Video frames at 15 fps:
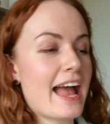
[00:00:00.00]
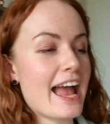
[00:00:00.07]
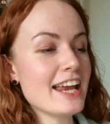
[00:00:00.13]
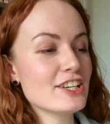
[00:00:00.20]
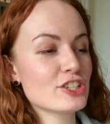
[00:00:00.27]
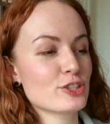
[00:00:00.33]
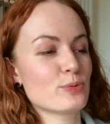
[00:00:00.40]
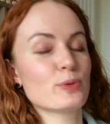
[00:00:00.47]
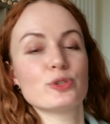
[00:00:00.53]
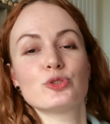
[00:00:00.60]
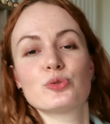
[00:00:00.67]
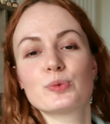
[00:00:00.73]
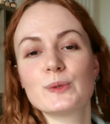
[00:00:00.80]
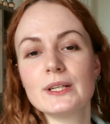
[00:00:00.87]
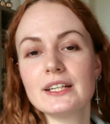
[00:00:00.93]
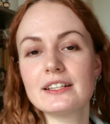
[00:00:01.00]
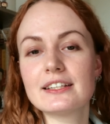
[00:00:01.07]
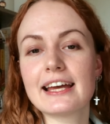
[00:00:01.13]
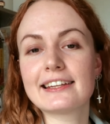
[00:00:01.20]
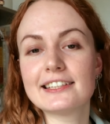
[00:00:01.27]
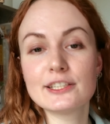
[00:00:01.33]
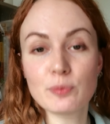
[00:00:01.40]
I just want to read
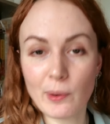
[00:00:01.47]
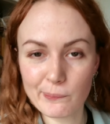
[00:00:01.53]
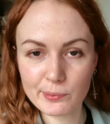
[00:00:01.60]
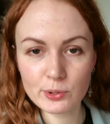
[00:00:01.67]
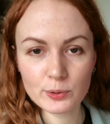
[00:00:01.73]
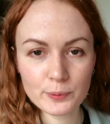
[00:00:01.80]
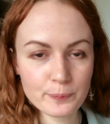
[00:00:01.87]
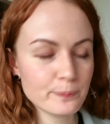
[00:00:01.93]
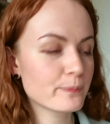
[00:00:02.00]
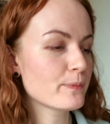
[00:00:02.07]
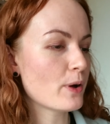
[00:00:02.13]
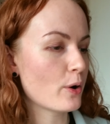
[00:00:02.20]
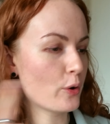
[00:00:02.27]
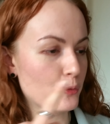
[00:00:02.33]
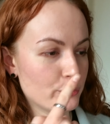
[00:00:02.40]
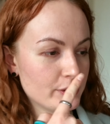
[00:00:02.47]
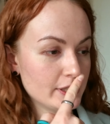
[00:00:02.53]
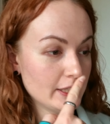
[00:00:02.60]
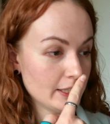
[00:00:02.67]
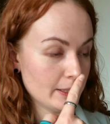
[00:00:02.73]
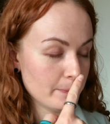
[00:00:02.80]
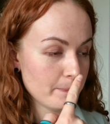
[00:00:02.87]
at least one book of
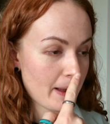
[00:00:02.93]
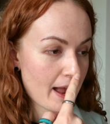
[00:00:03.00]
him.